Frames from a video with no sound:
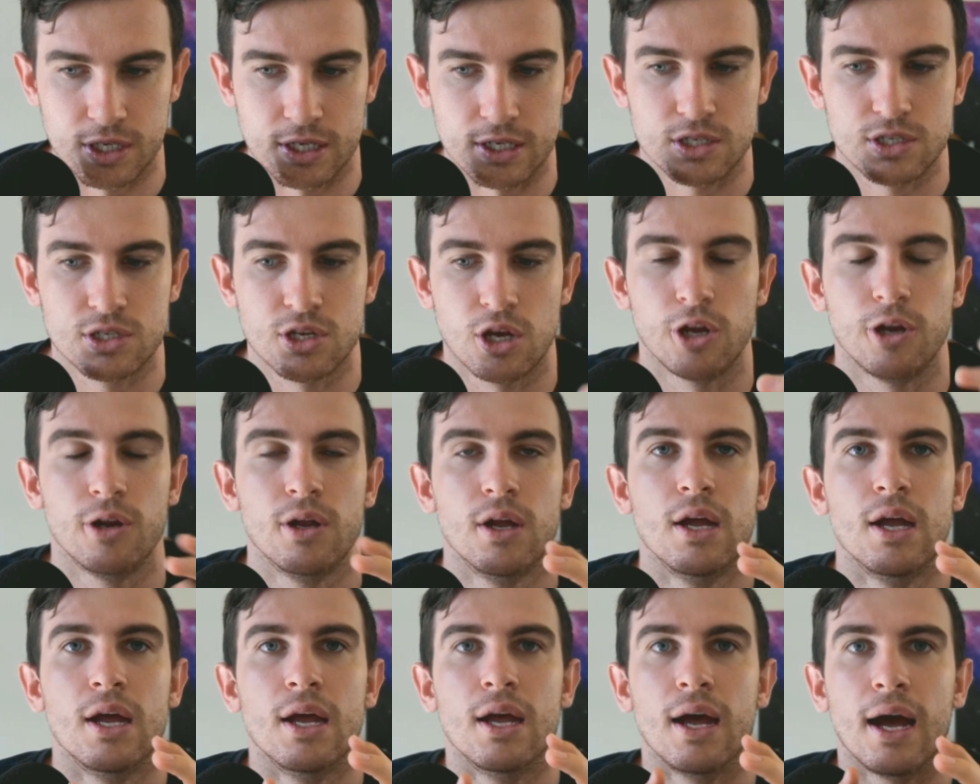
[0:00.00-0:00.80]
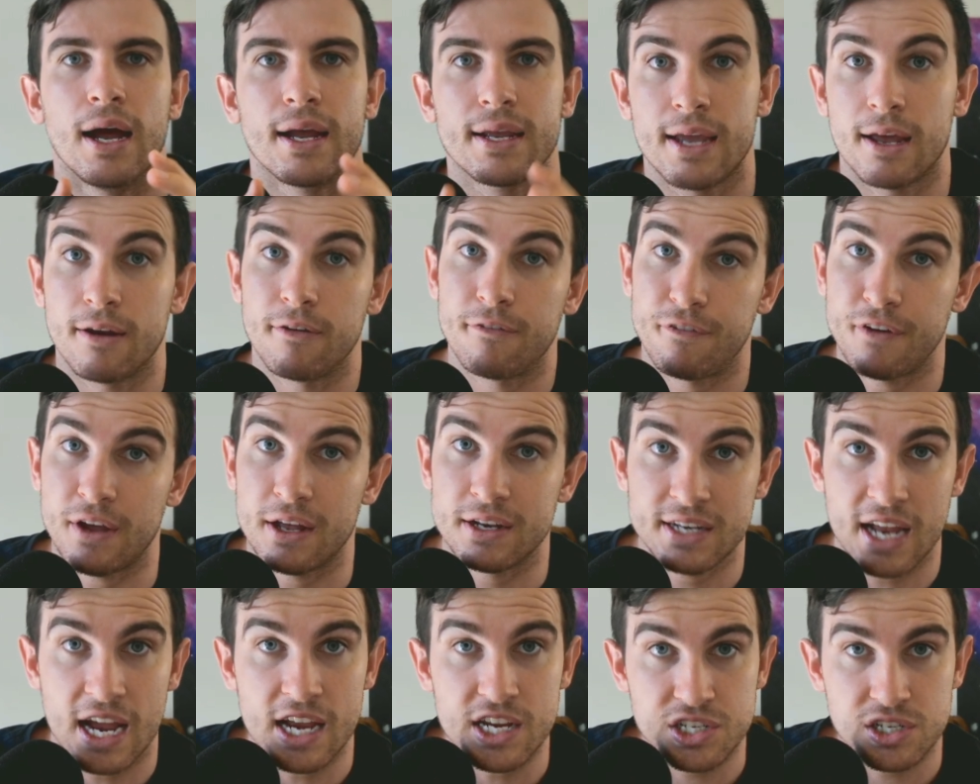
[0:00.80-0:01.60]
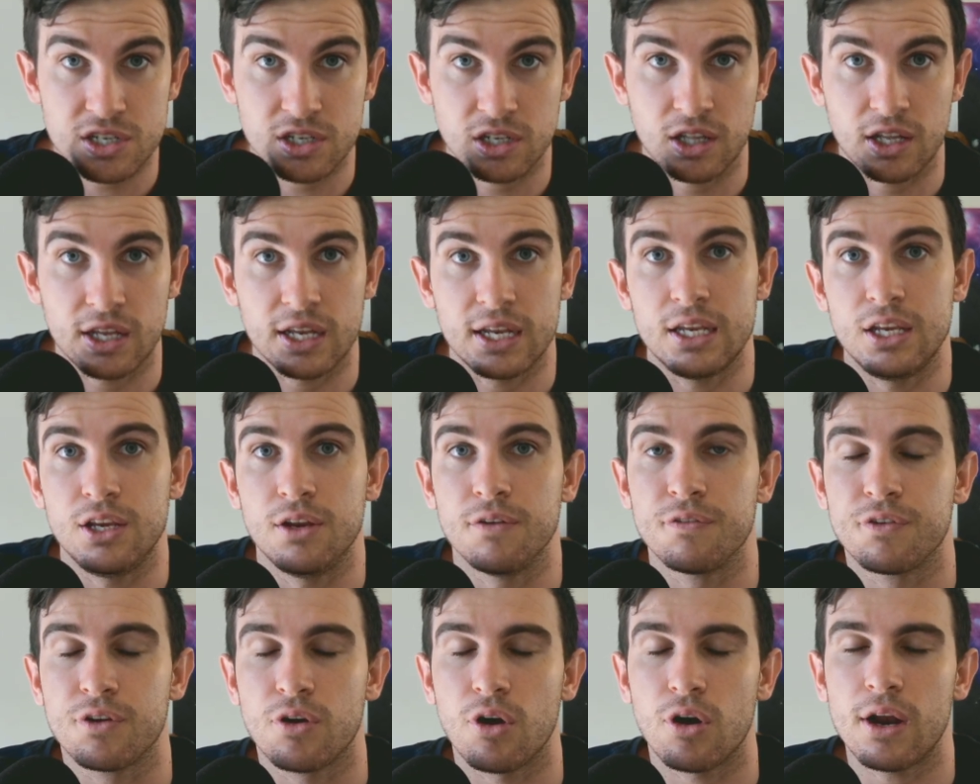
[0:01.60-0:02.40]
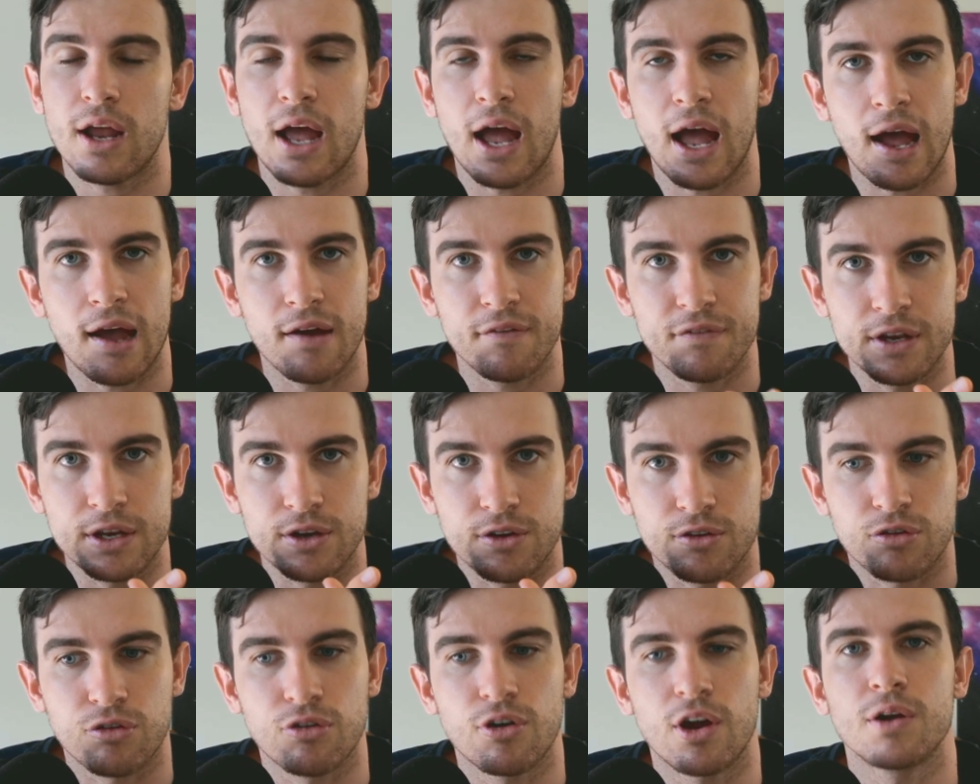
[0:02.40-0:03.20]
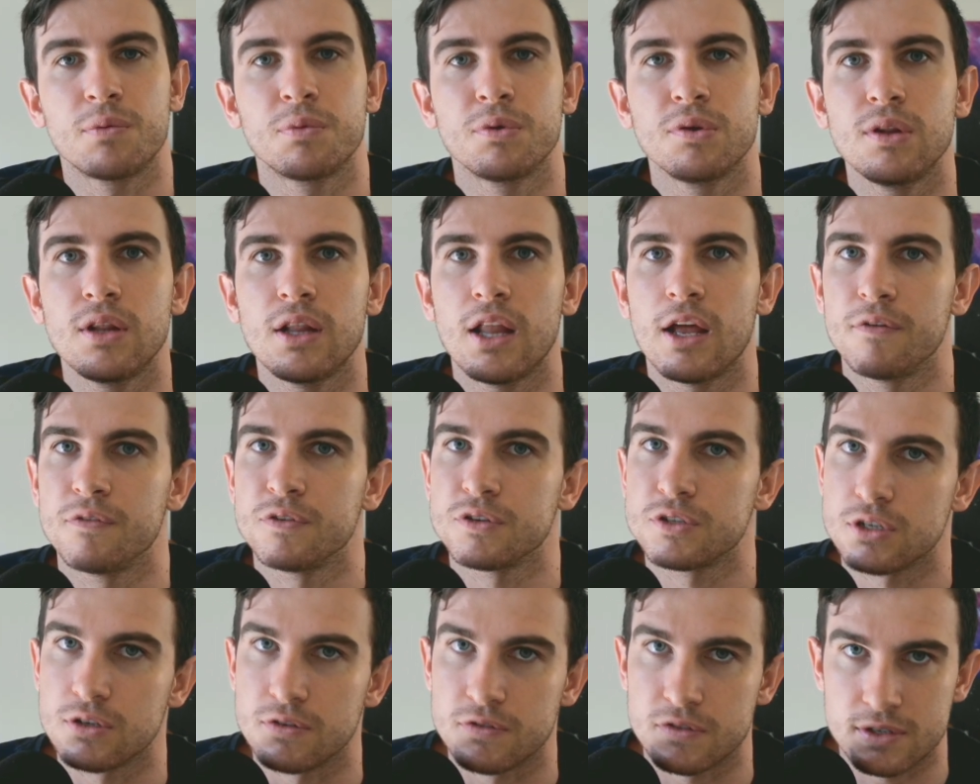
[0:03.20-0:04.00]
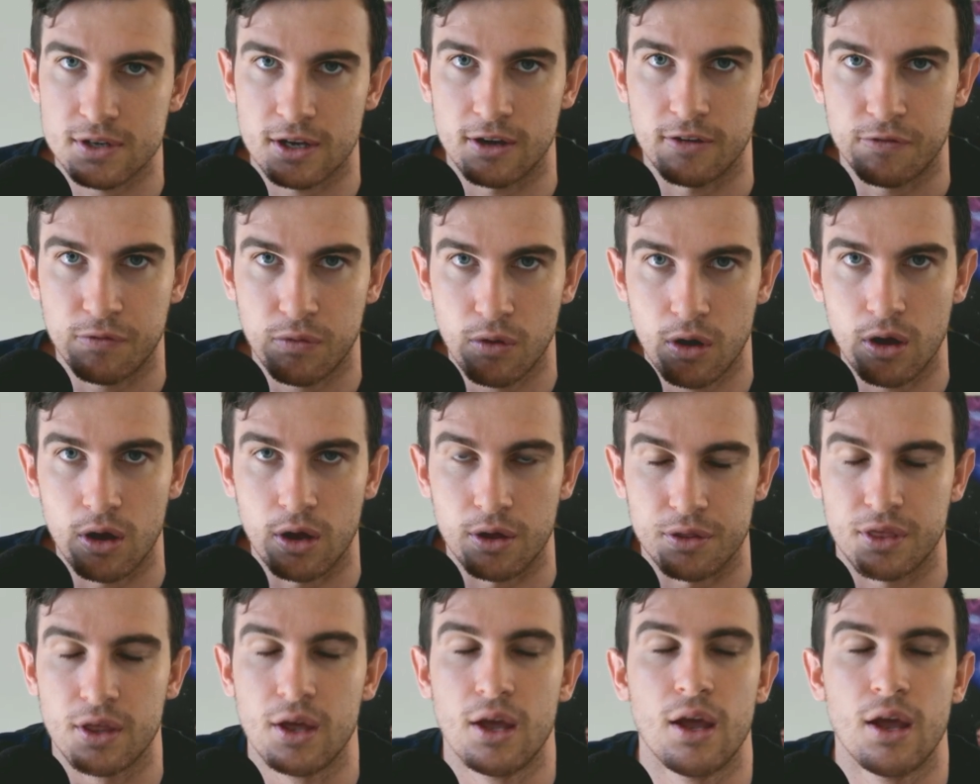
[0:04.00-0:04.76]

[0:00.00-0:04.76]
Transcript: So again, foundationally, you've got to have incredible levels of self-worth.